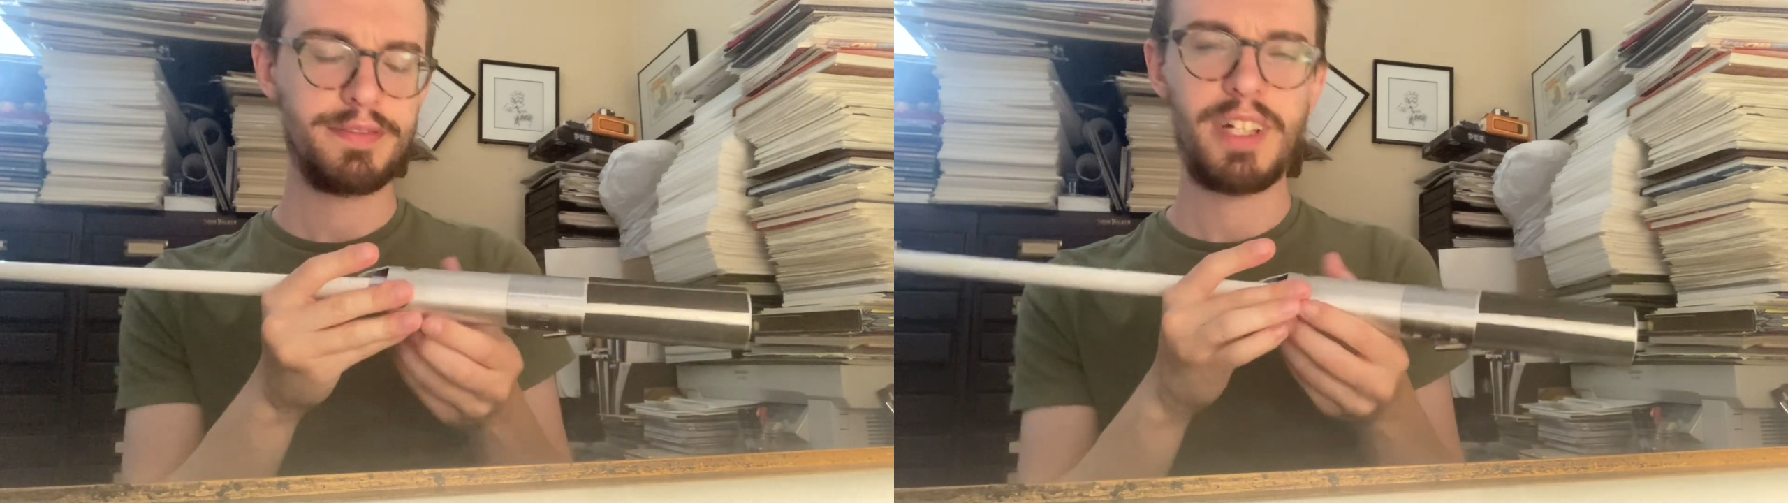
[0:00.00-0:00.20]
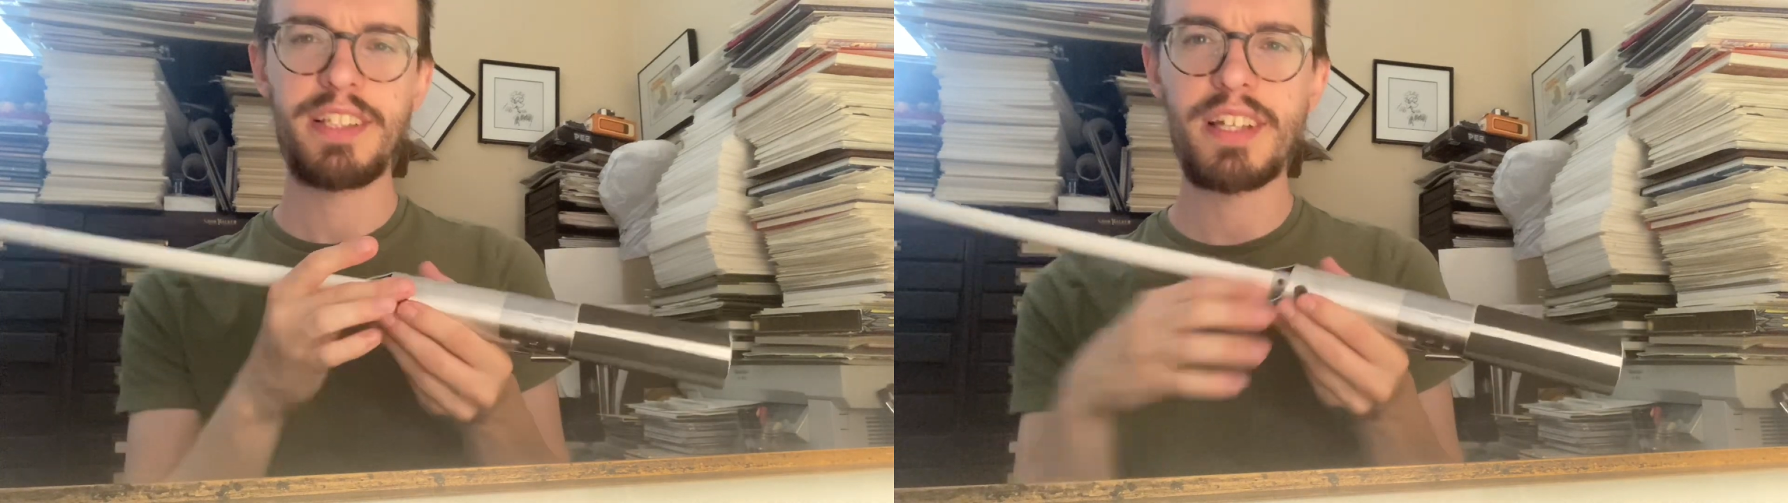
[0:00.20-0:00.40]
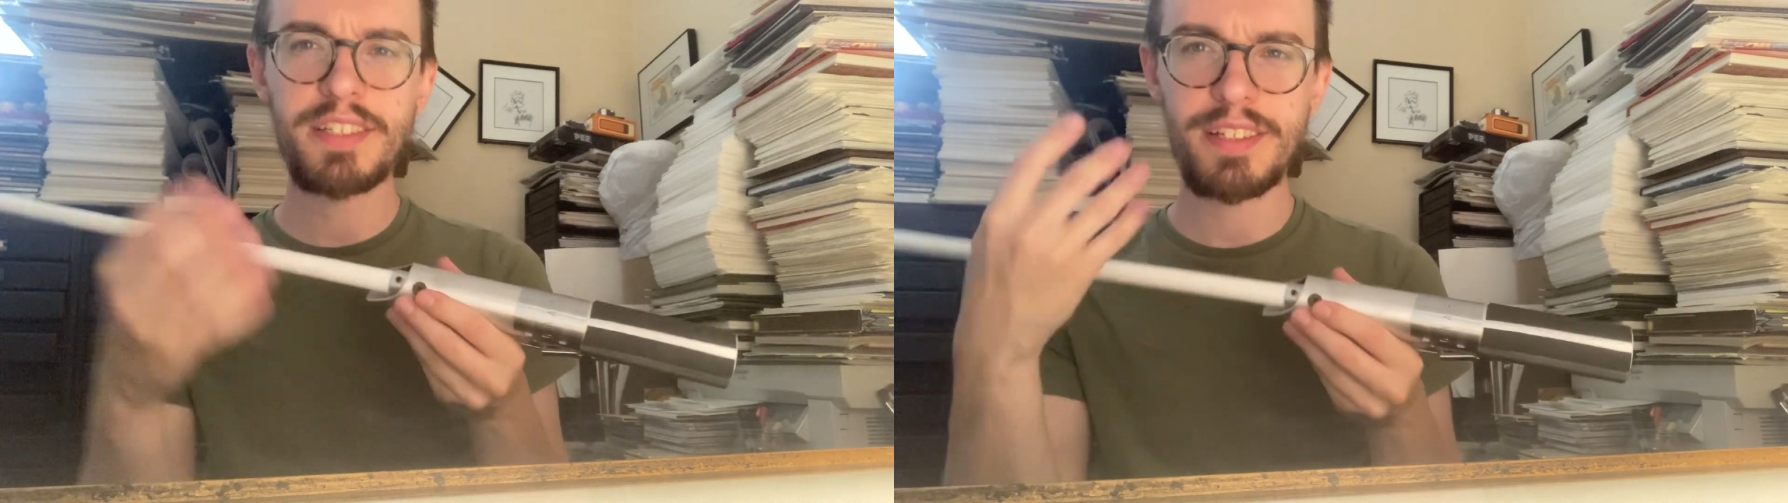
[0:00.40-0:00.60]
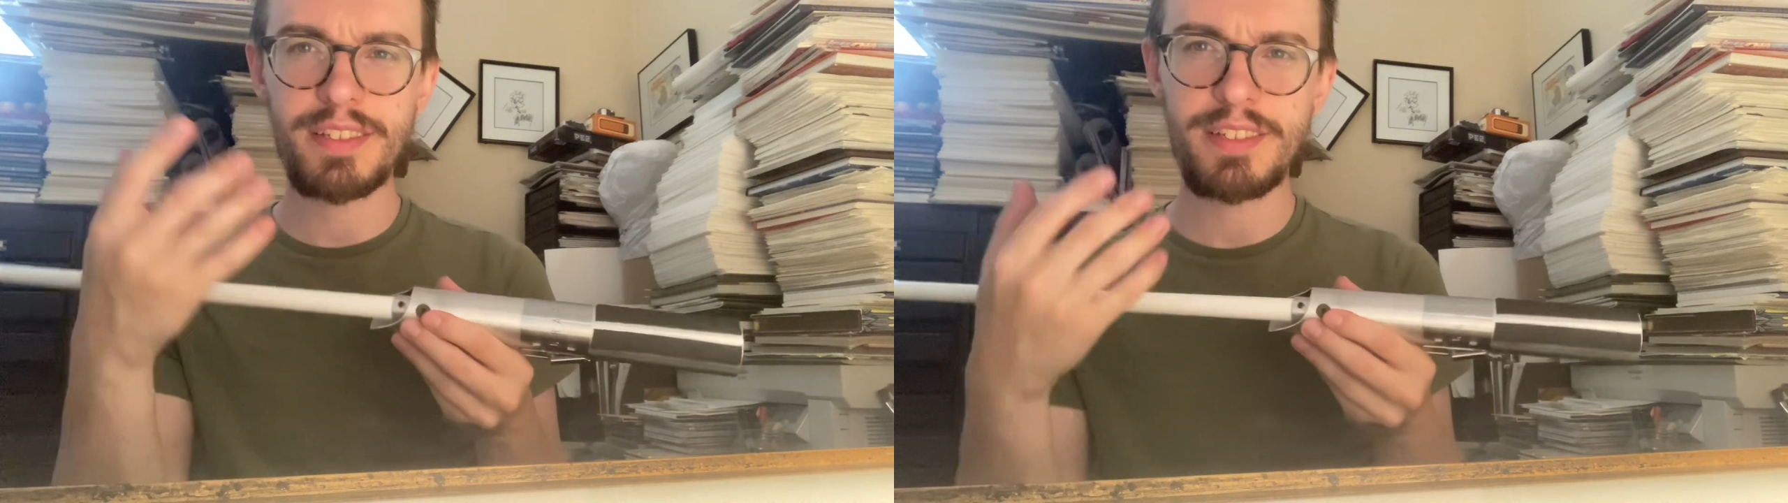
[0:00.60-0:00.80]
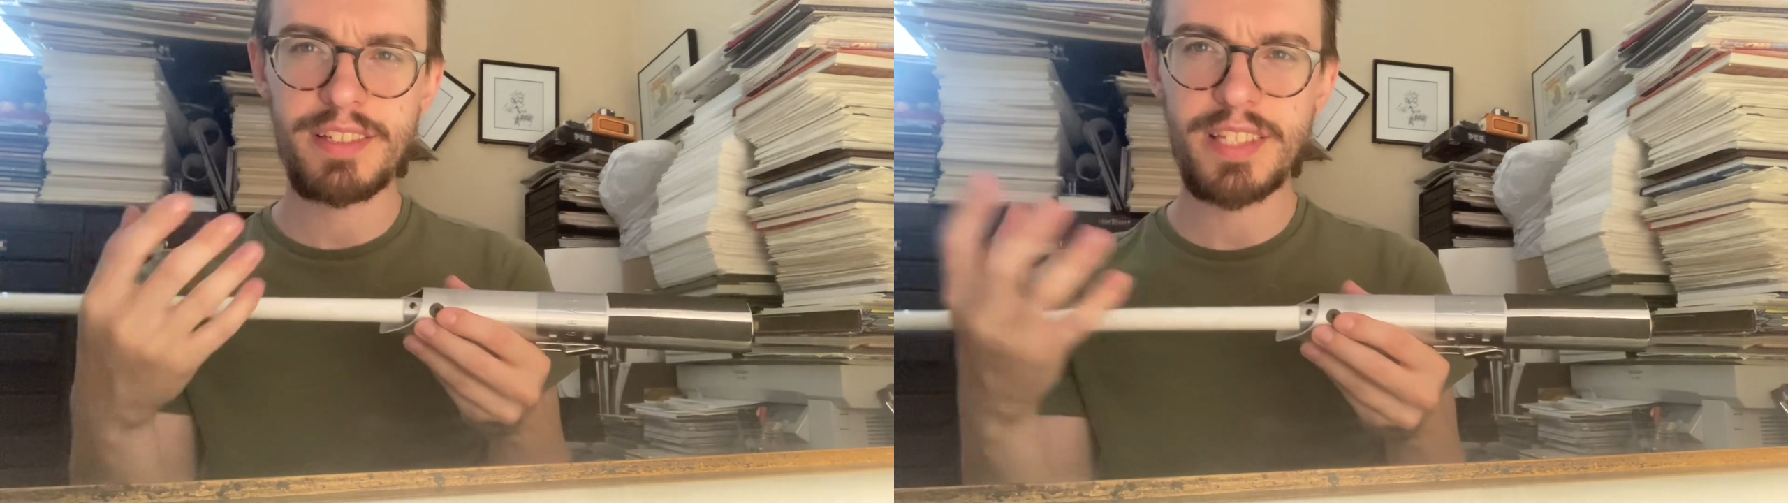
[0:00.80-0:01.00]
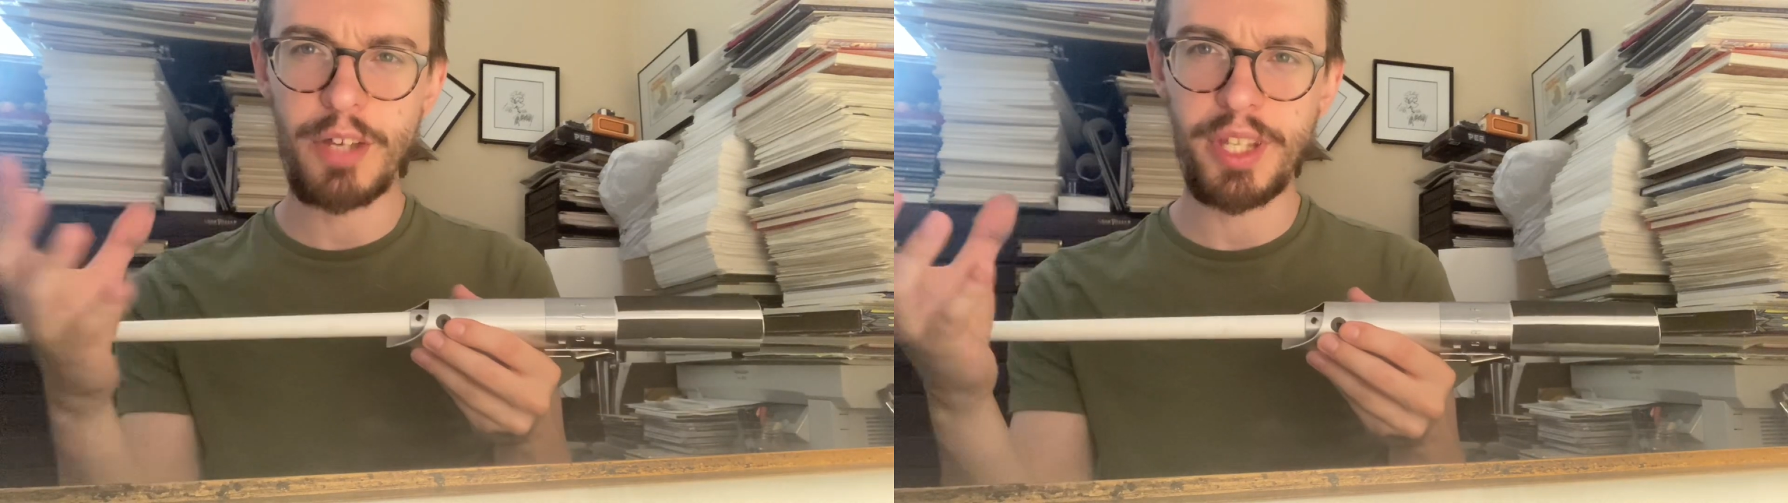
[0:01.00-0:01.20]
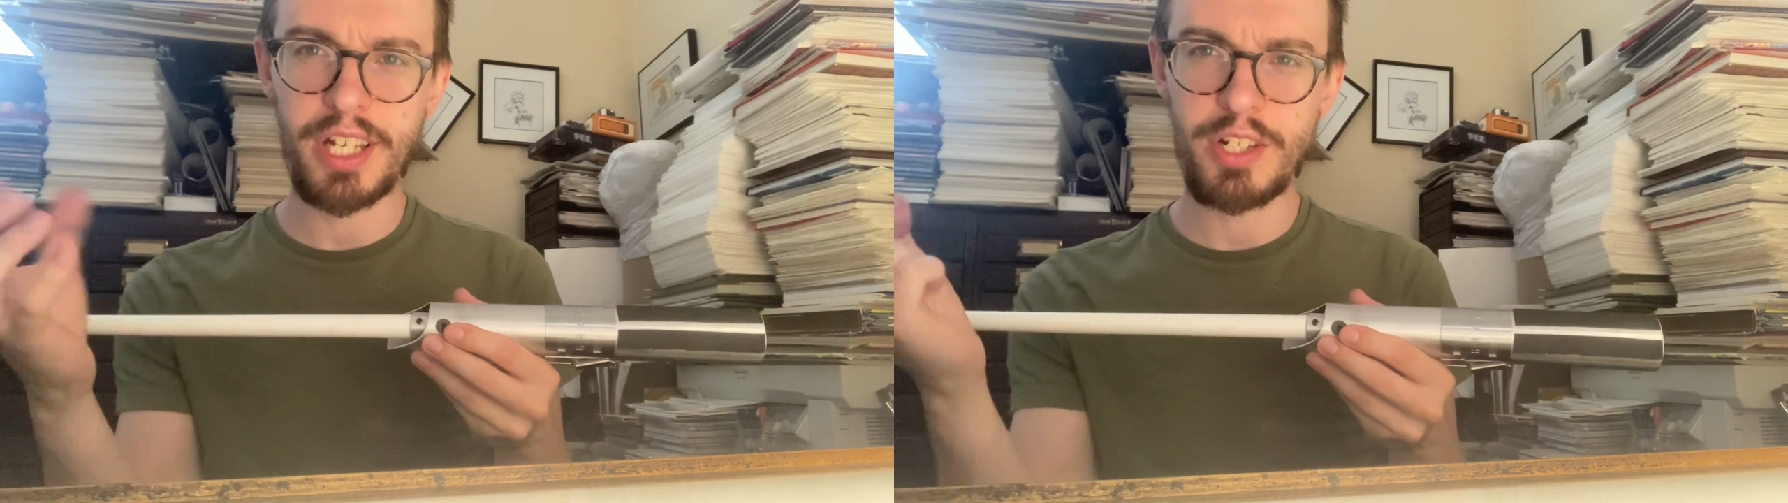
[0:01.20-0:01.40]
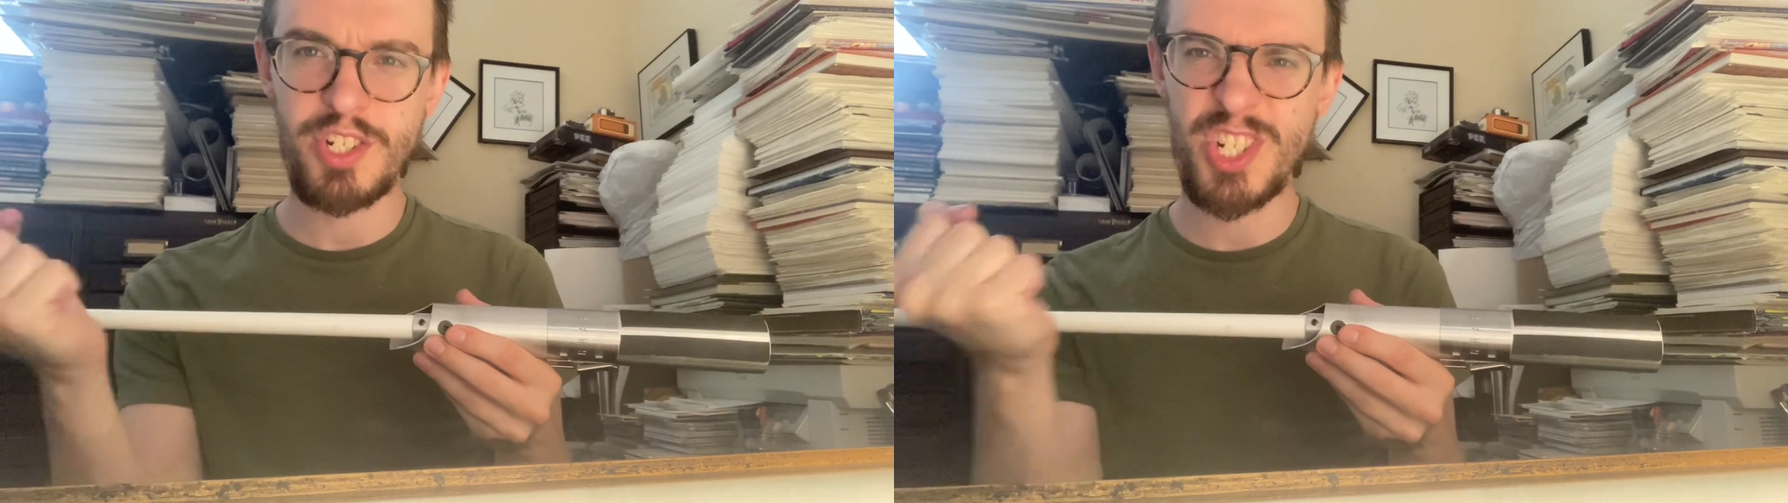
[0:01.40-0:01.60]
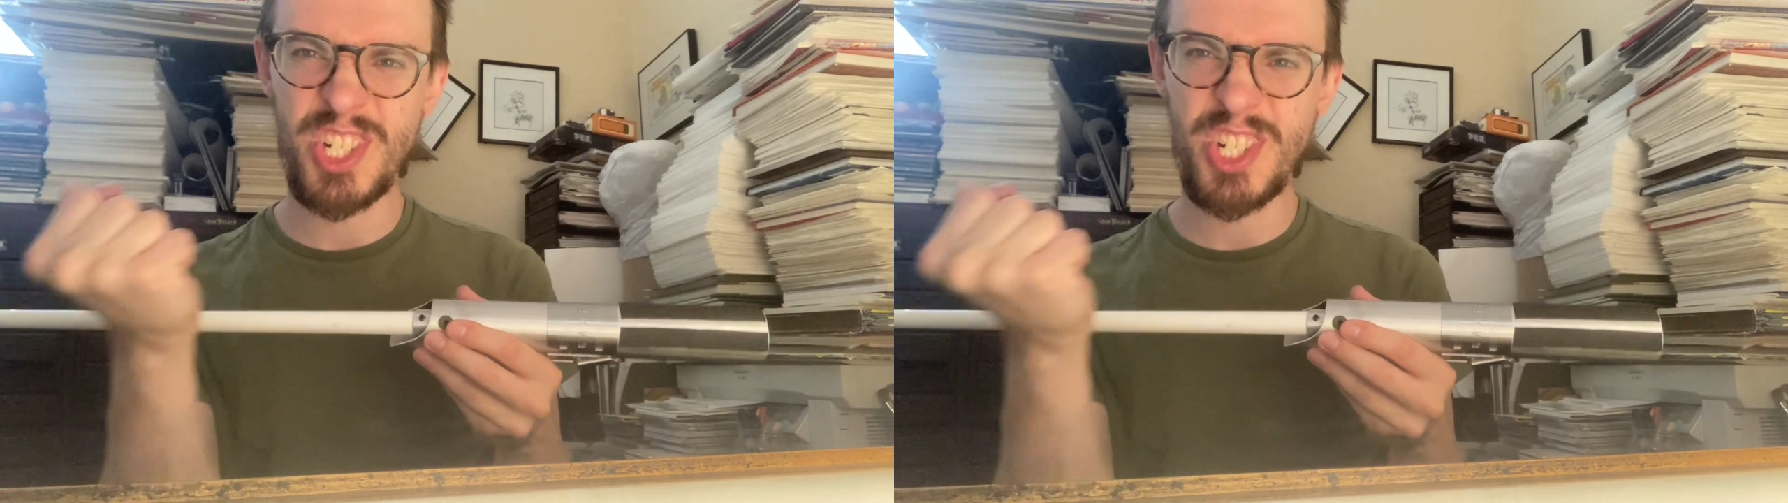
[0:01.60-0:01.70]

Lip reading: it doesn't sound like you